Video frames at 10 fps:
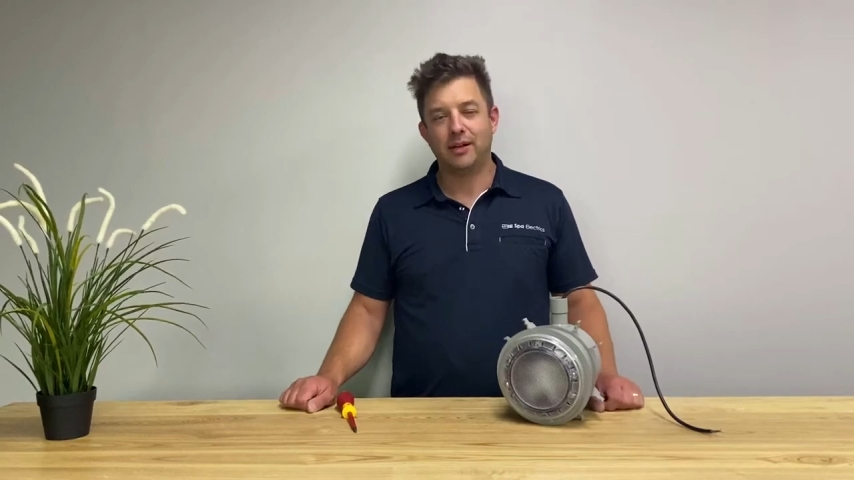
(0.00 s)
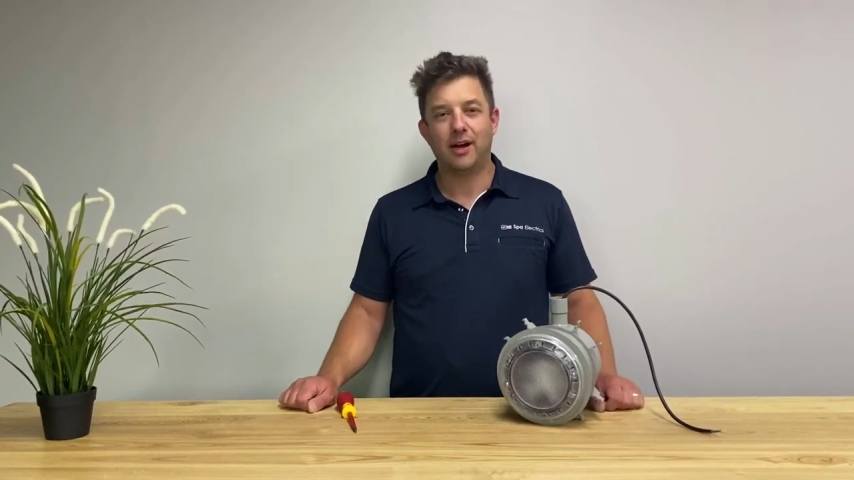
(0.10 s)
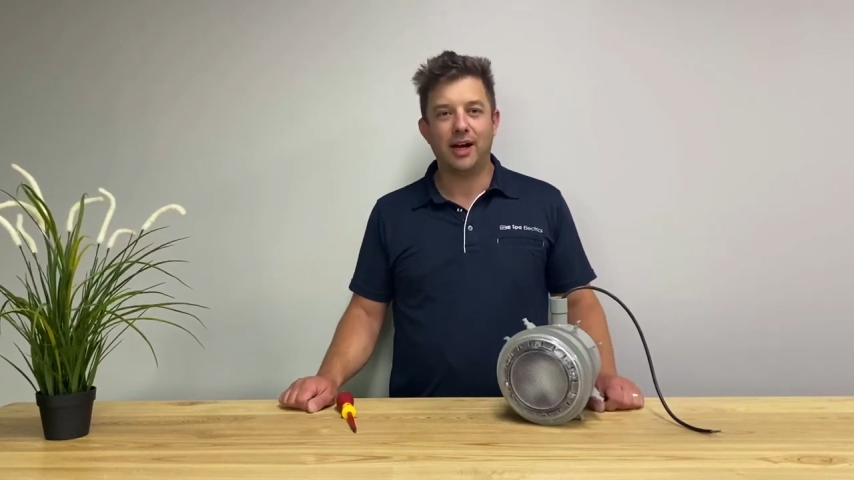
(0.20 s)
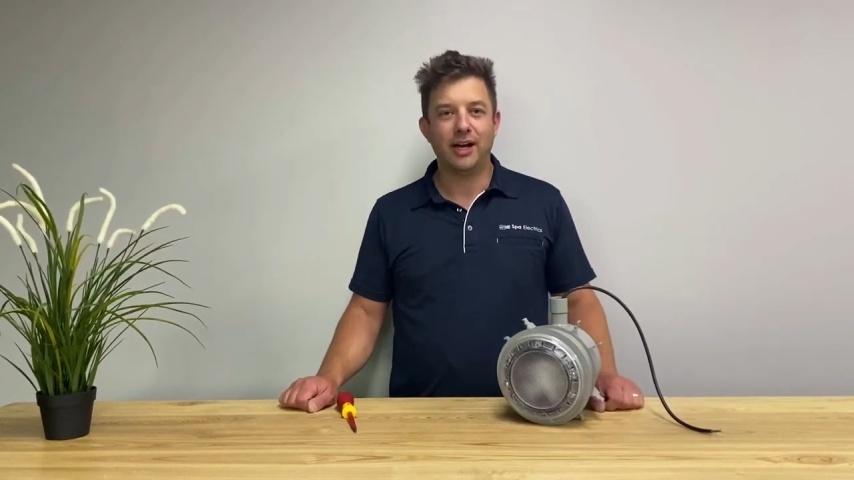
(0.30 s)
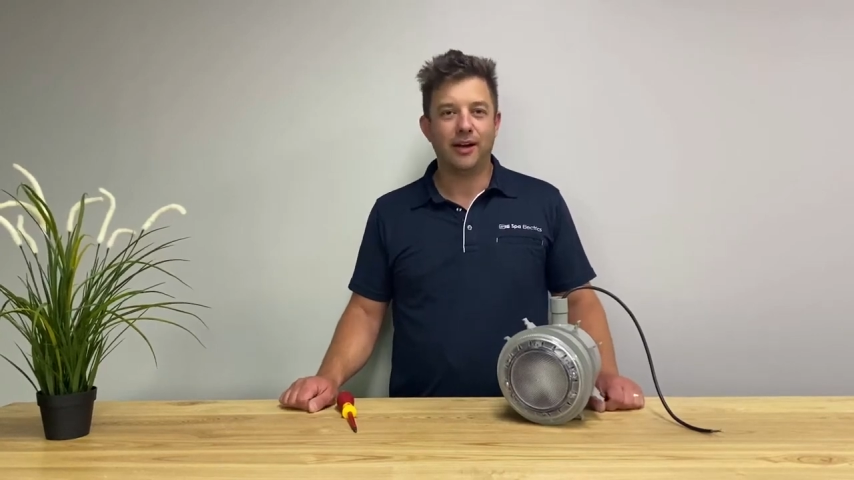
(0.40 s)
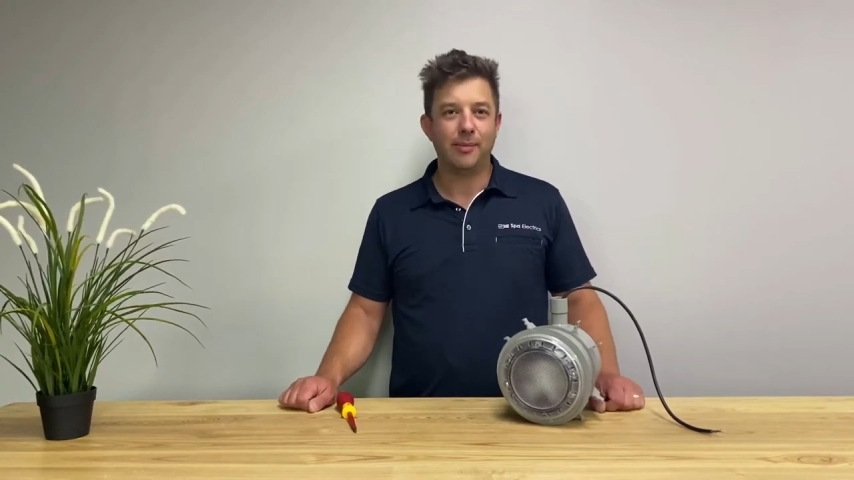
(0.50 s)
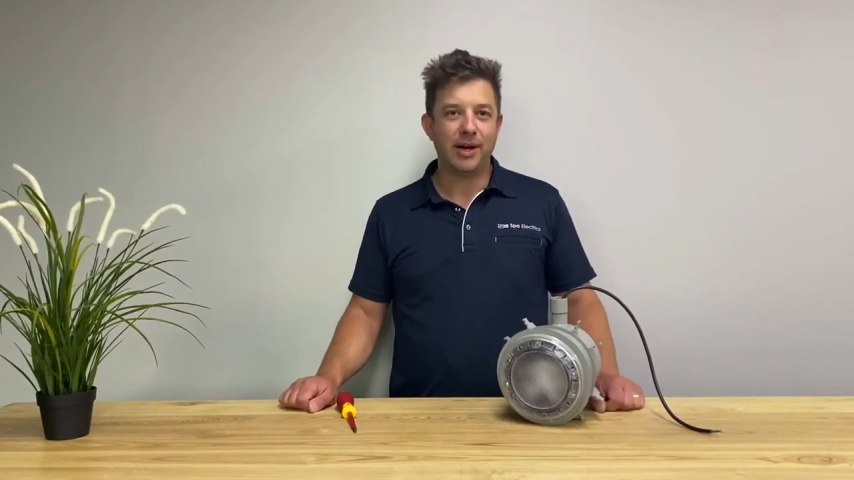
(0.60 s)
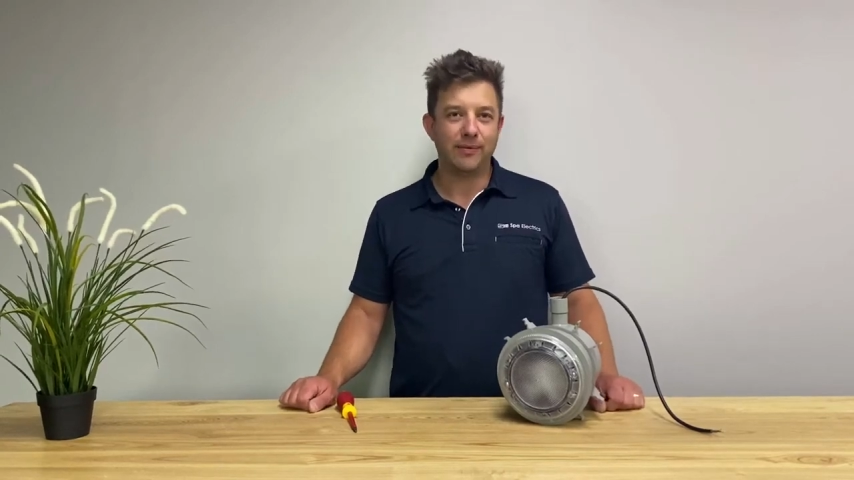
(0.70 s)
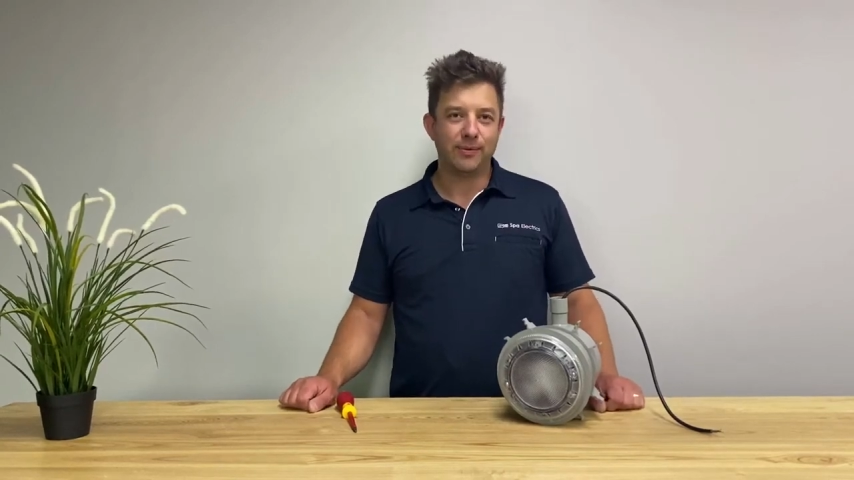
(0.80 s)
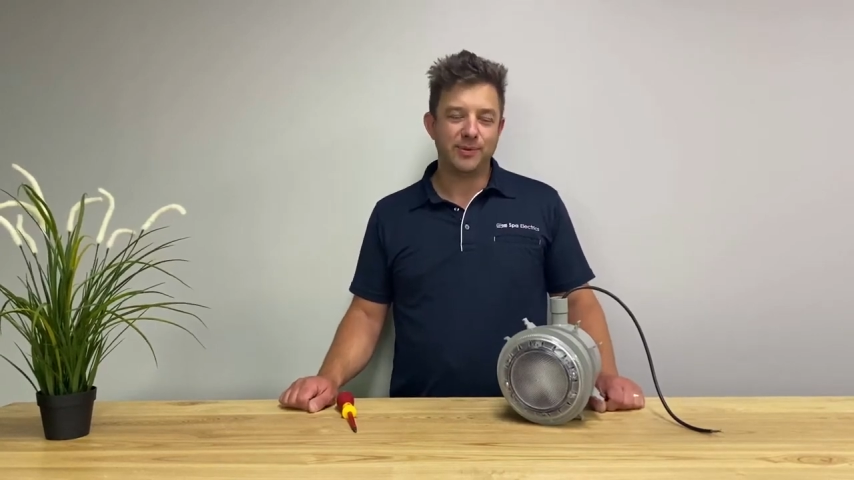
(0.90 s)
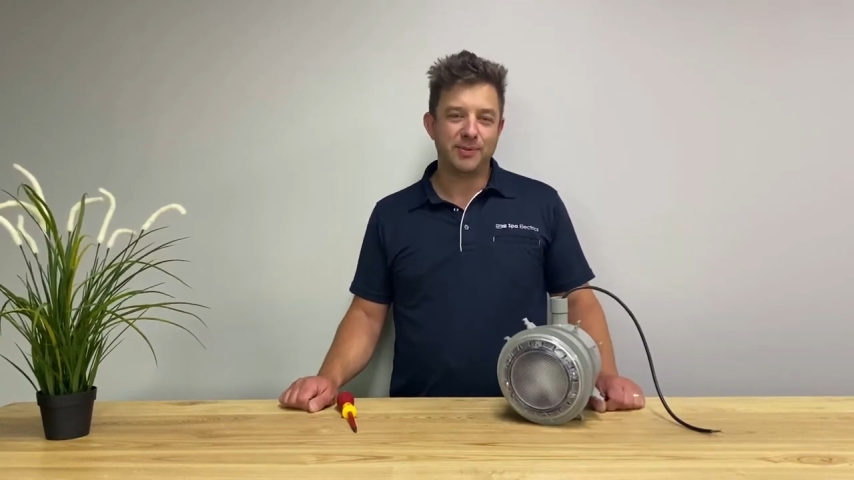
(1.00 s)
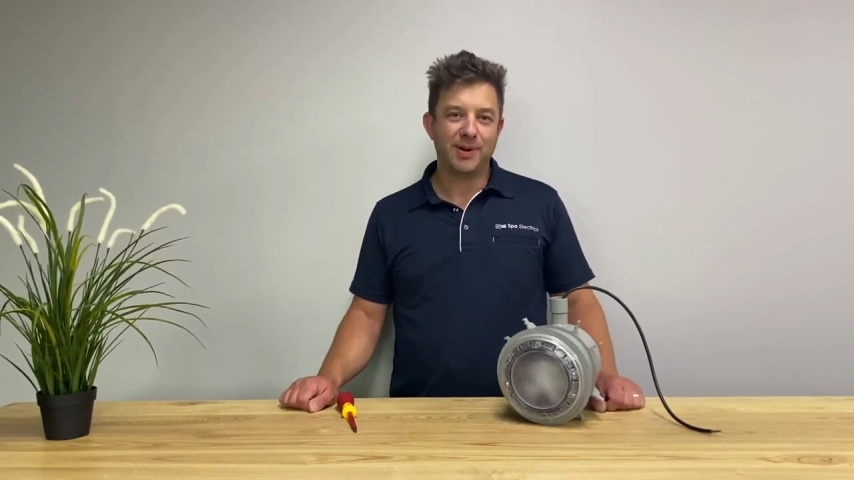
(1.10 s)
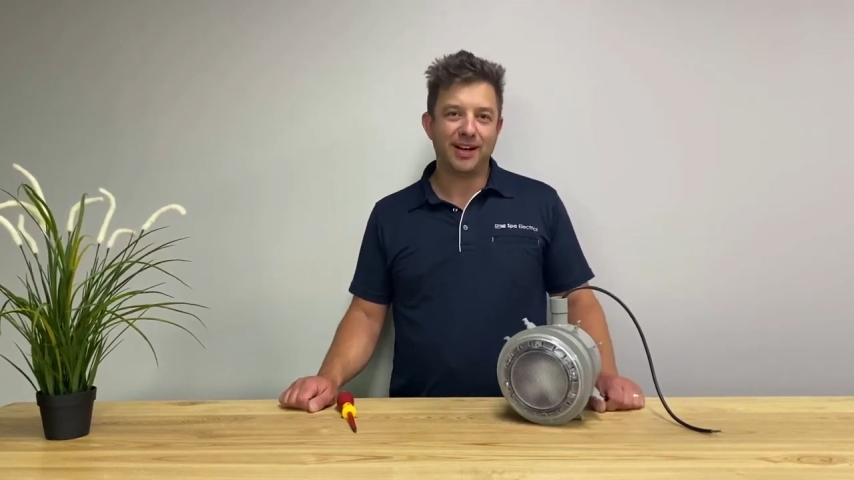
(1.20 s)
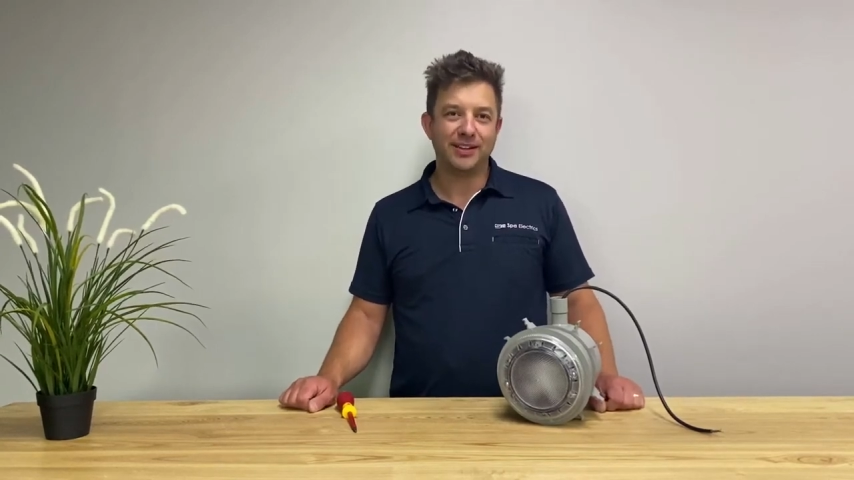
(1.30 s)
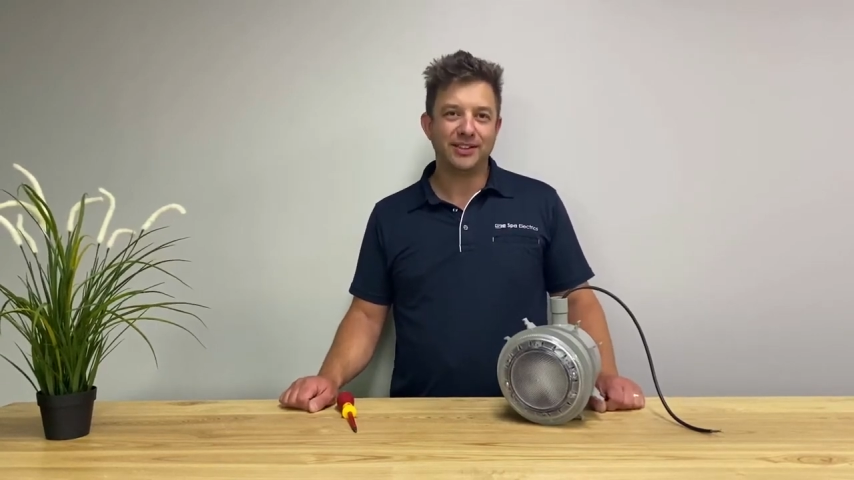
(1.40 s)
Hi, I'm Adam from
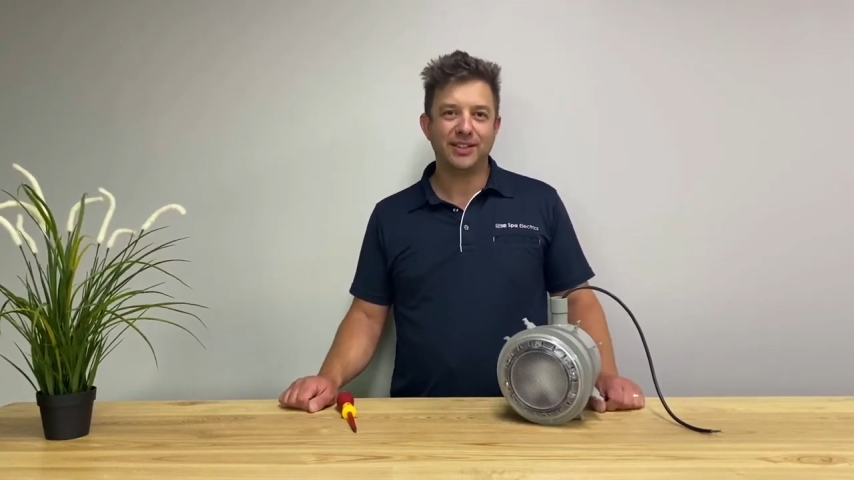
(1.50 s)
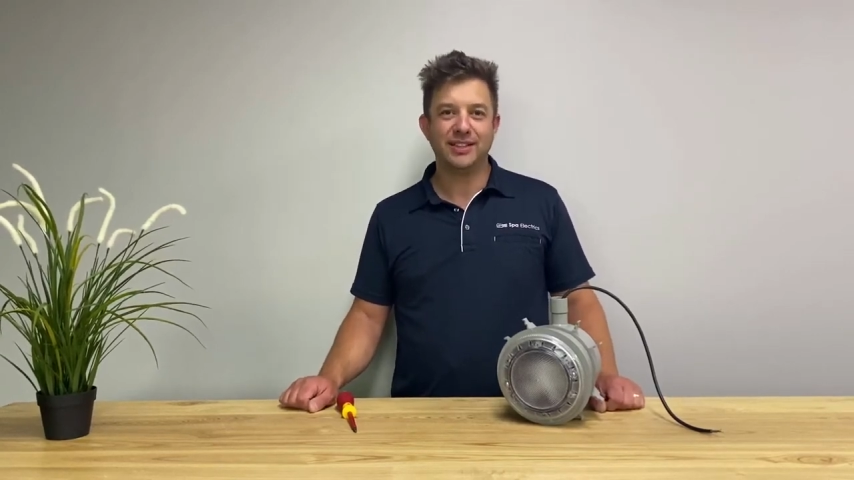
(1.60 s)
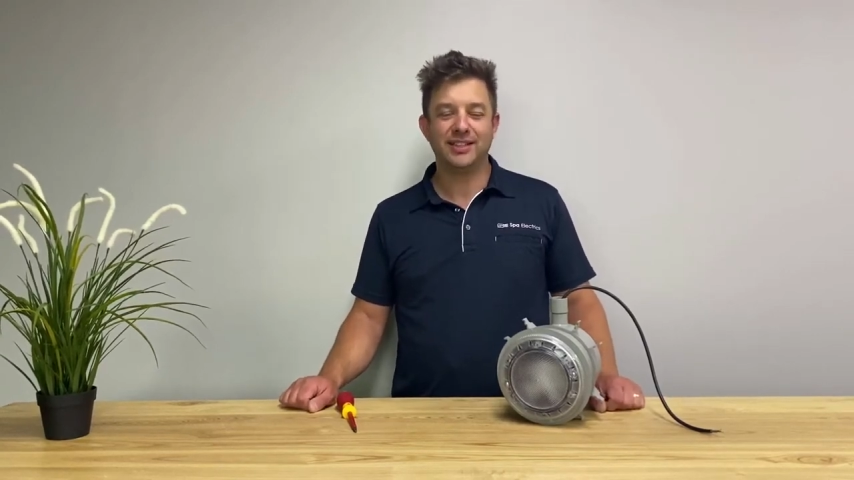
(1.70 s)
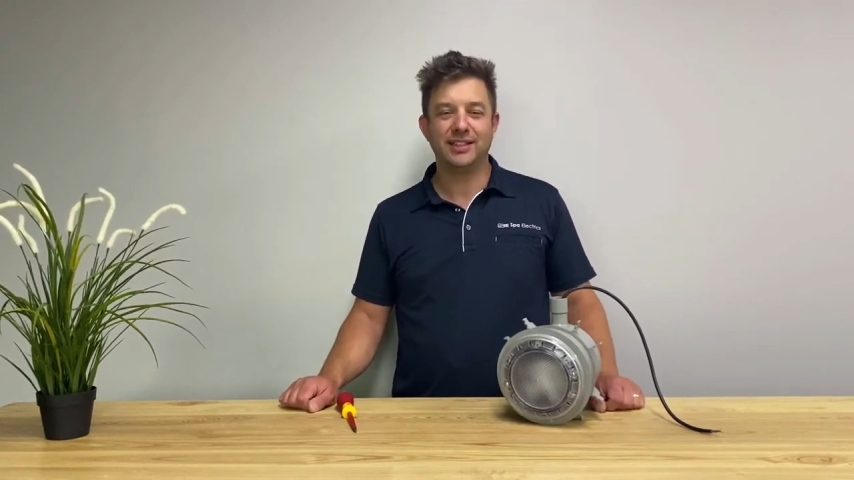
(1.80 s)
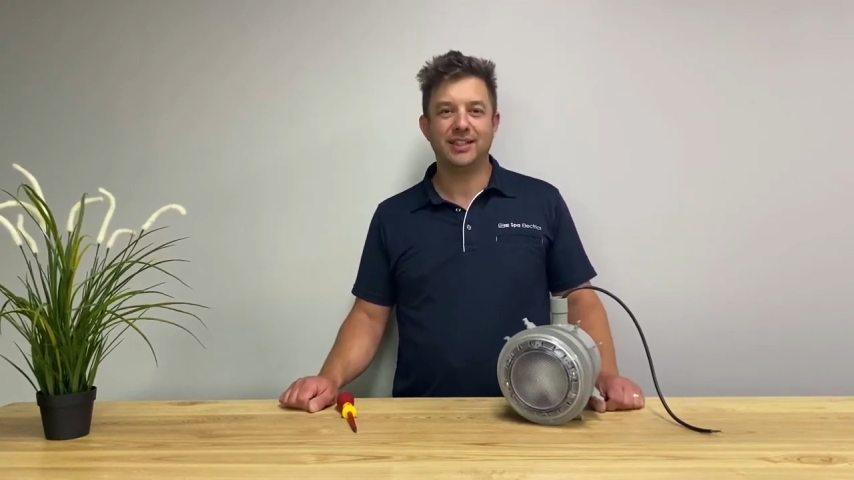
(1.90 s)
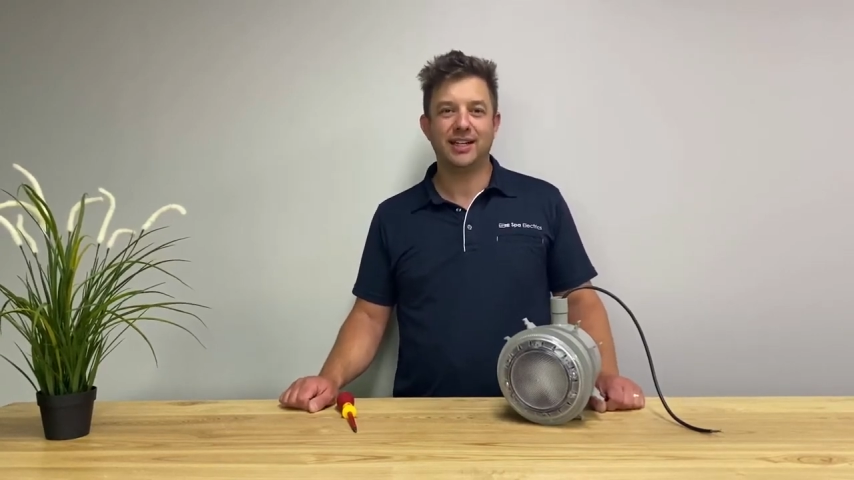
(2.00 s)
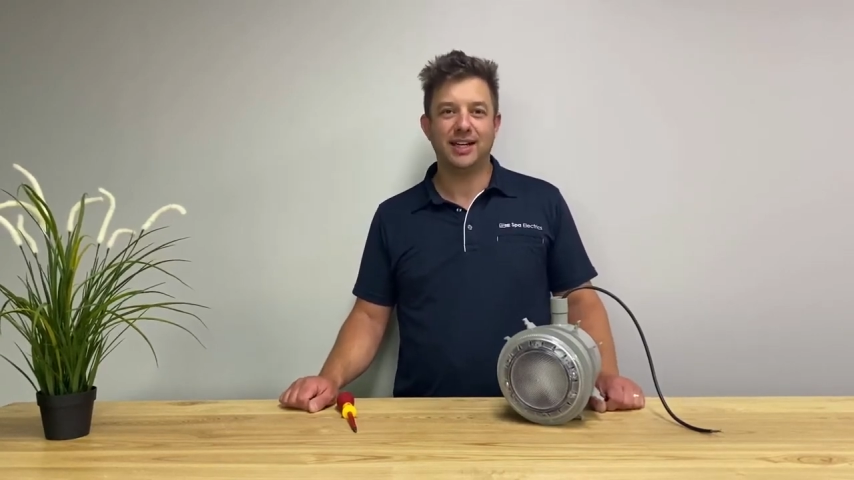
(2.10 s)
Spire Electrics,